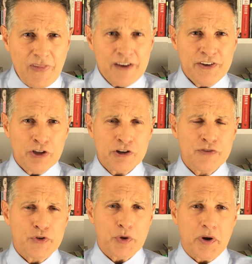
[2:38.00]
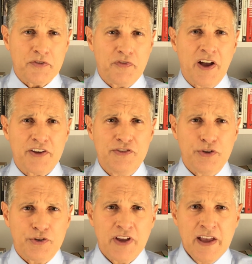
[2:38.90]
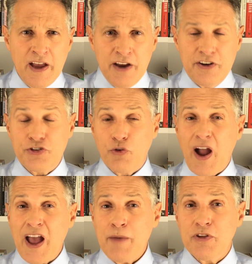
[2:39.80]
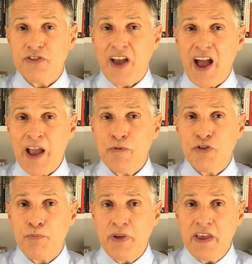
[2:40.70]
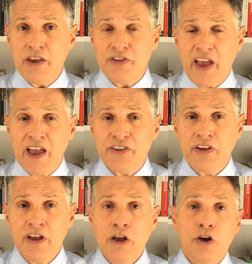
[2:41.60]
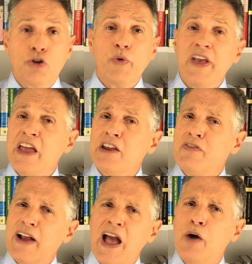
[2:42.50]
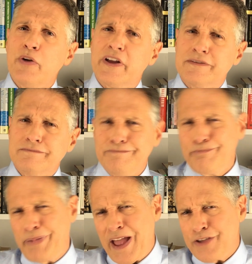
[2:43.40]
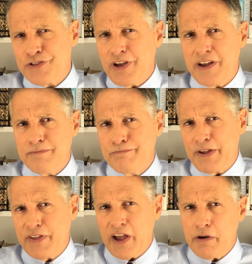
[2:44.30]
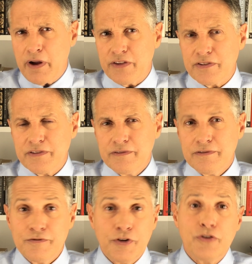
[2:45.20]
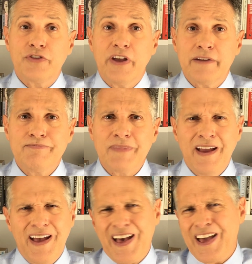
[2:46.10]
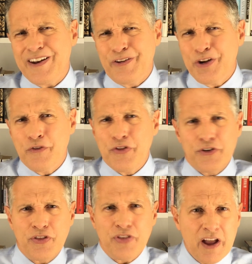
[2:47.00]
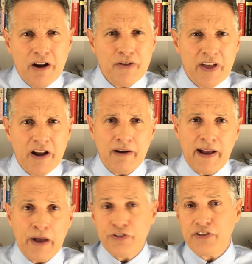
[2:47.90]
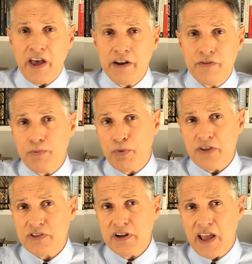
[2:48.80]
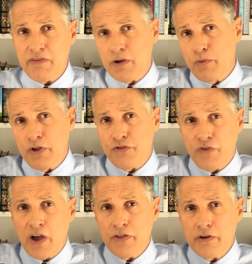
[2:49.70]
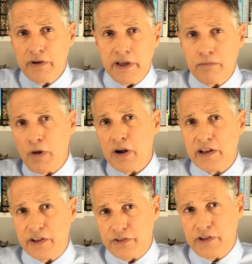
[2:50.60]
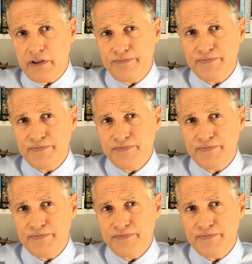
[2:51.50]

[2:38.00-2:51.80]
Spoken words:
Neil Cavuto on Fox News described the Times piece as creative accounting passed on by the IRS, further saying, "I don't know if there's a there outside of the president having a rich father and marketing skill."